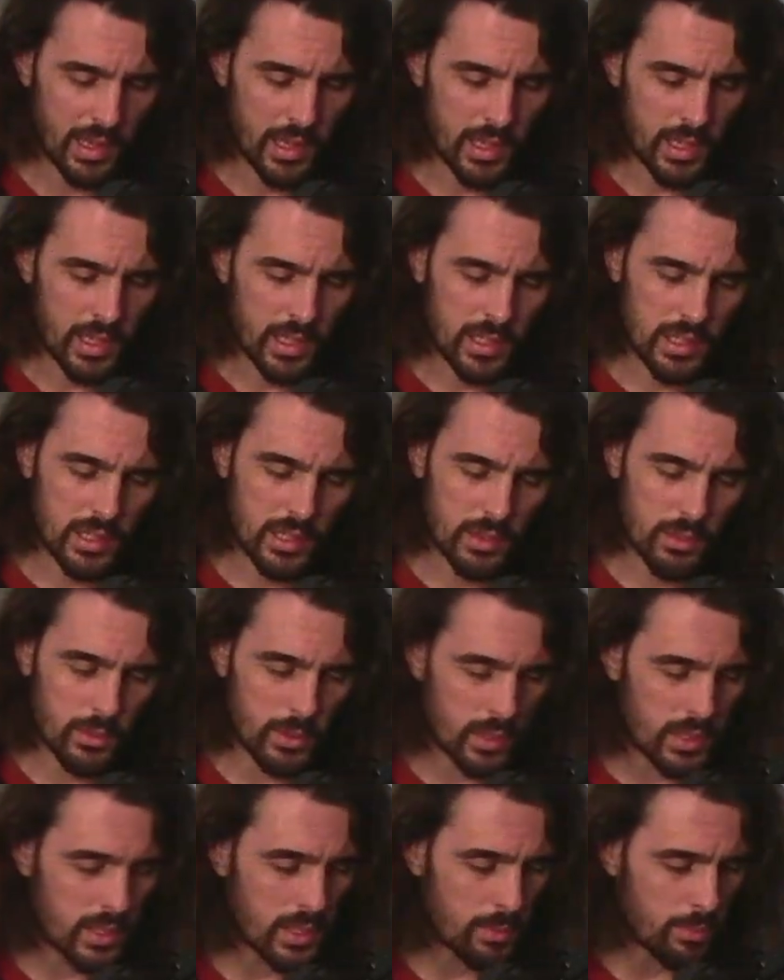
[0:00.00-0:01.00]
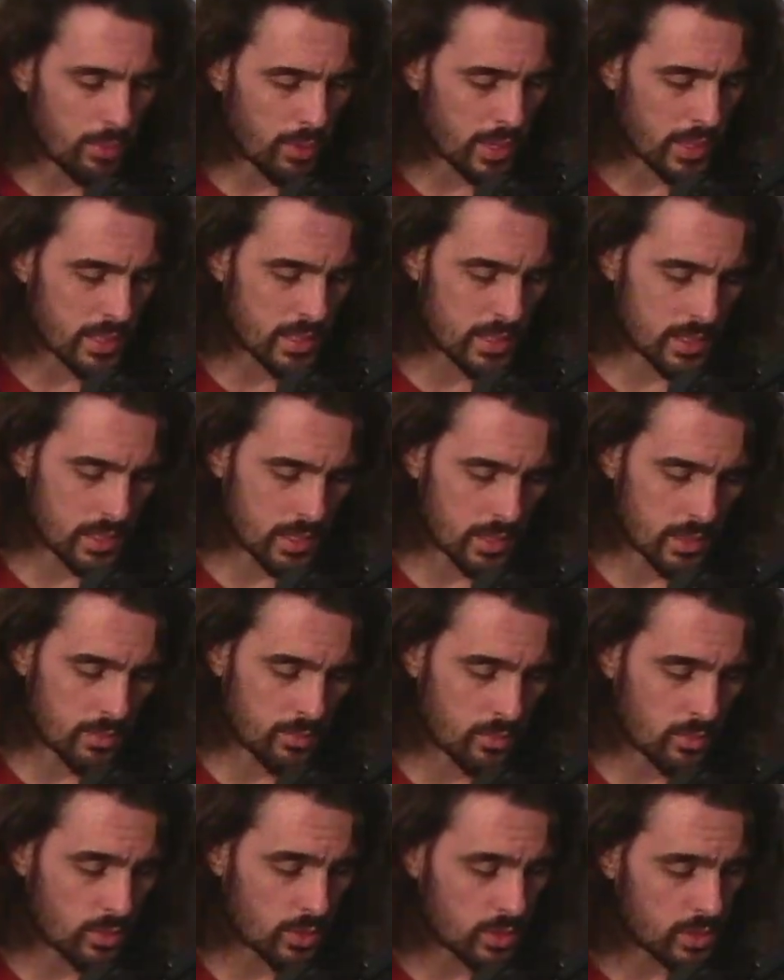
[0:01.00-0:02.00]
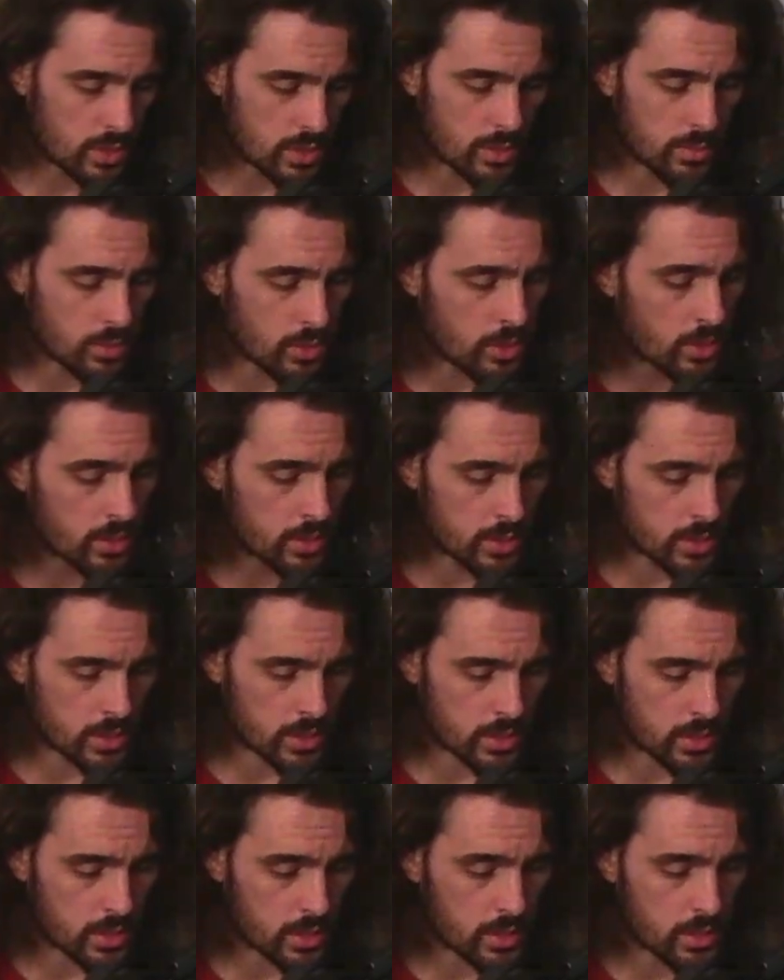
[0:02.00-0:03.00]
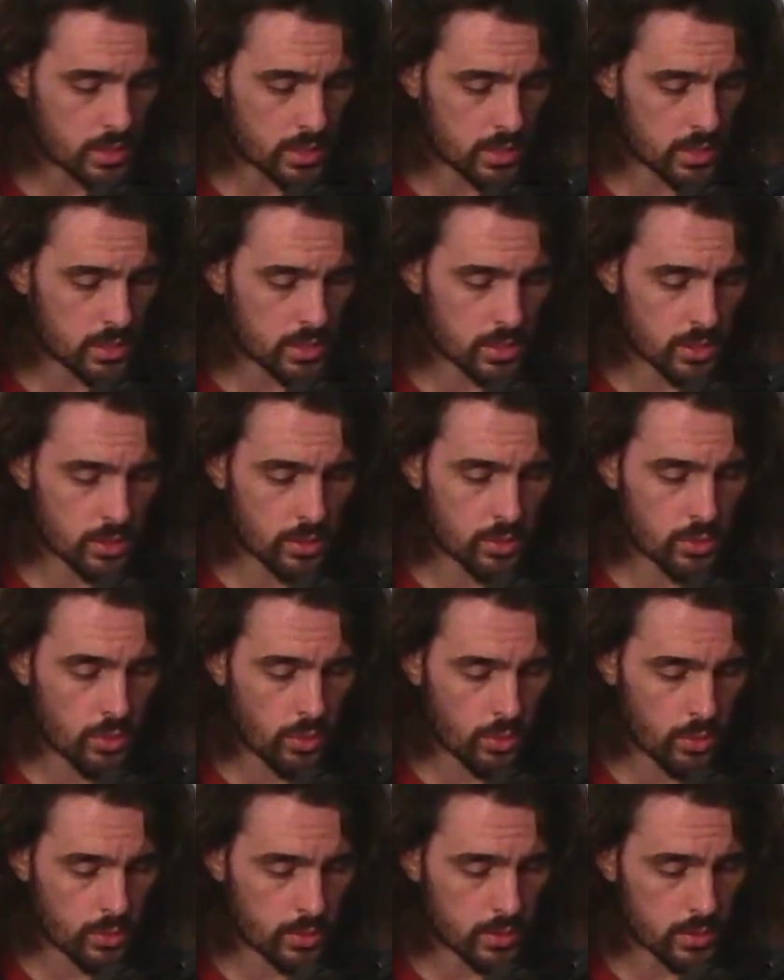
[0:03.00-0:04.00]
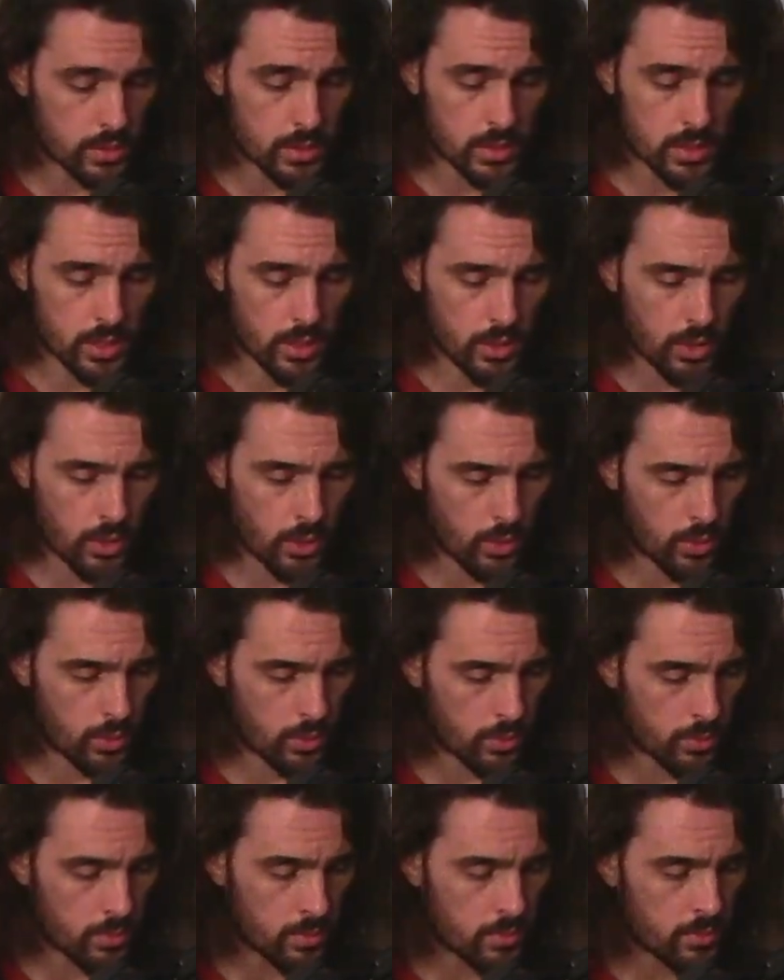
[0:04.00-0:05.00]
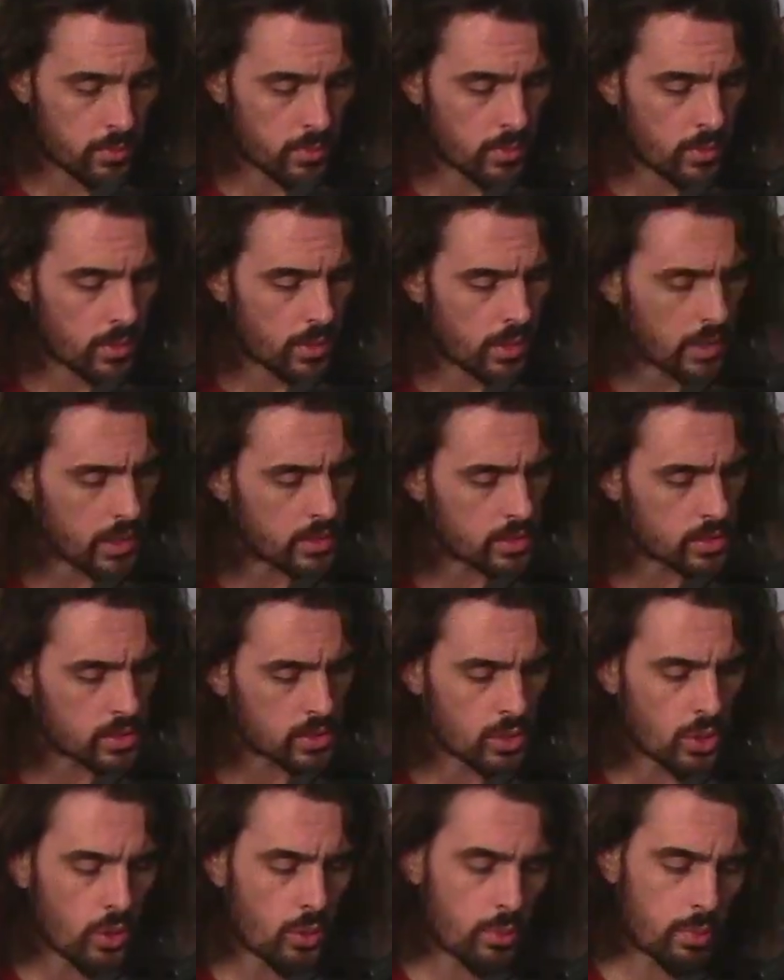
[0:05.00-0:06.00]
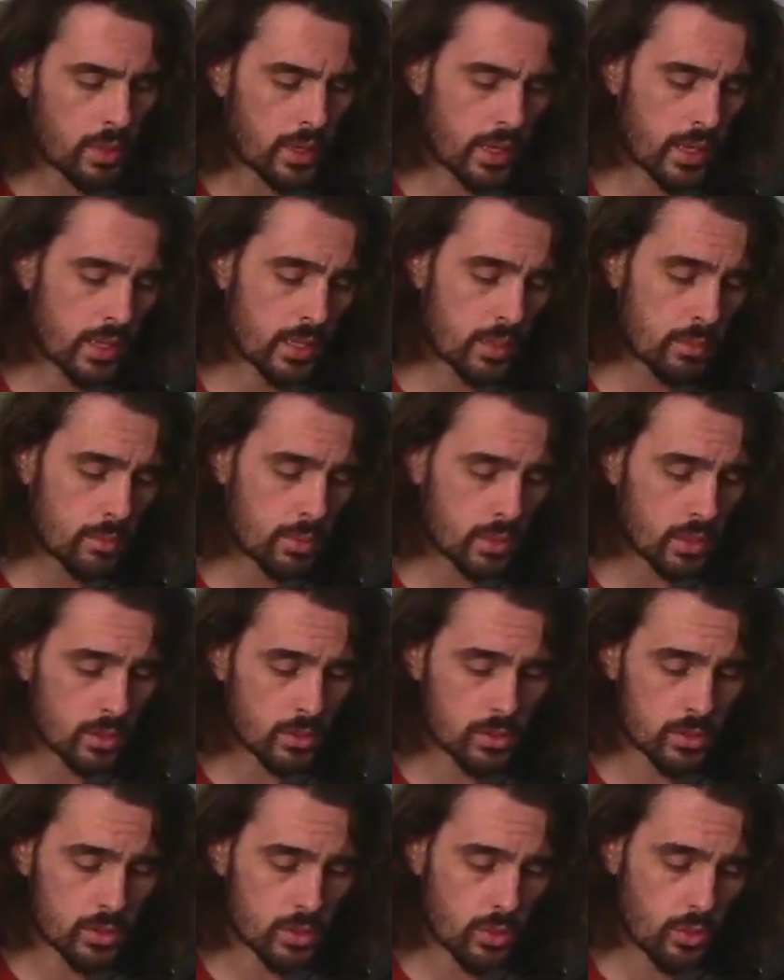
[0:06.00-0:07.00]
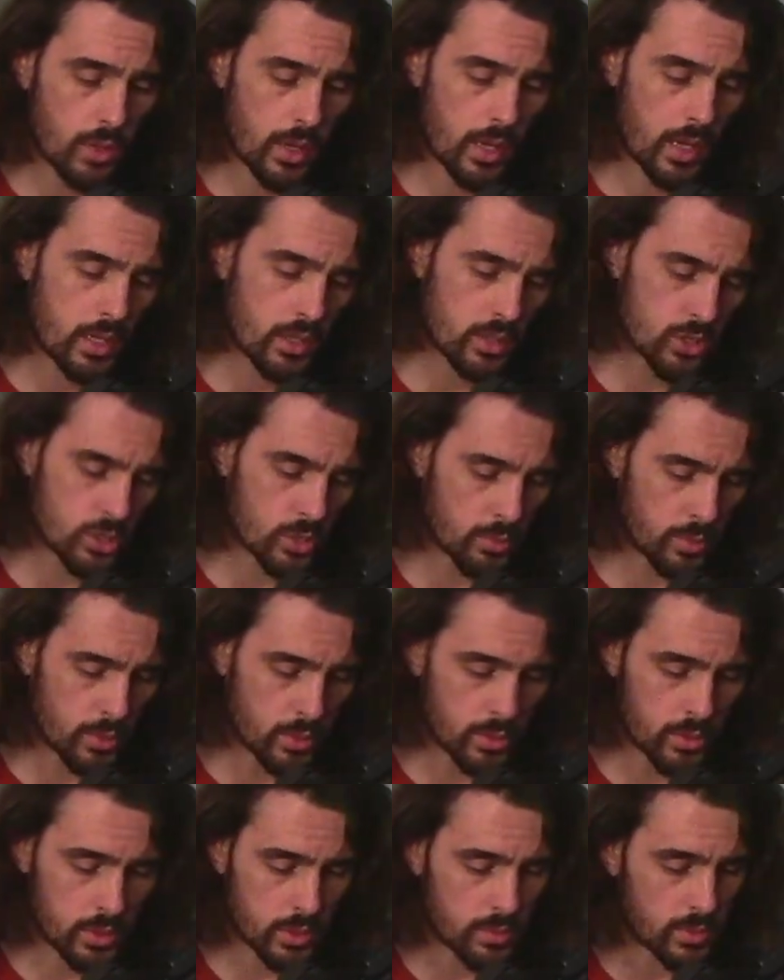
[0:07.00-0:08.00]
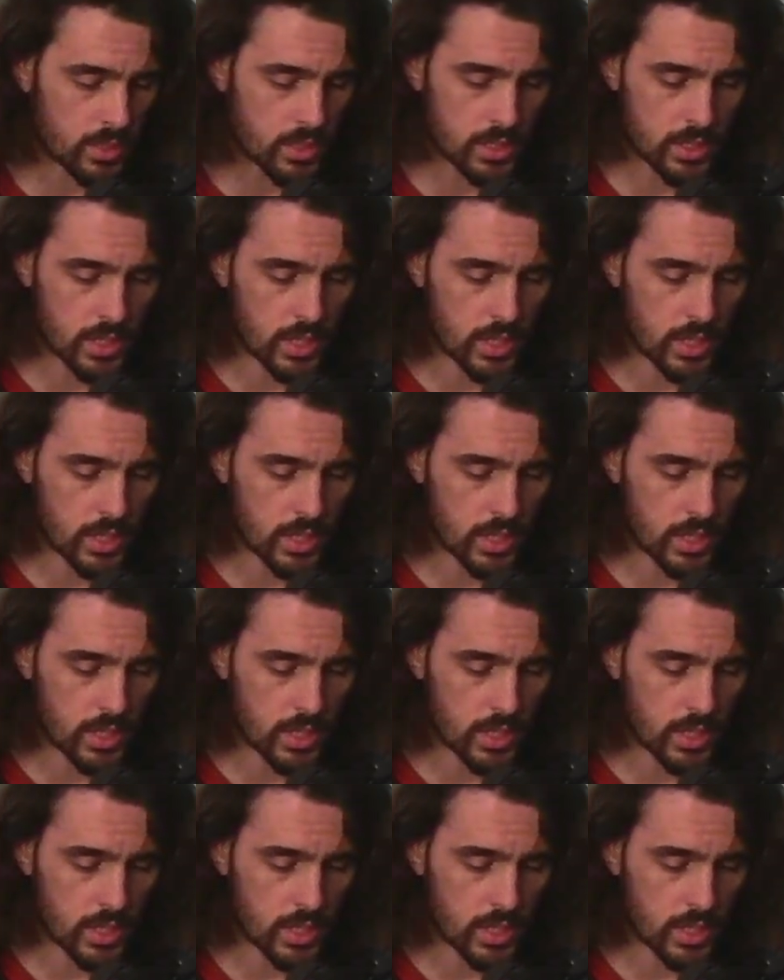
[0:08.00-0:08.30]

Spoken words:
He really pressed them with some earnestness to consider Norland as their home, and as no plan appeared so eligible to Mrs.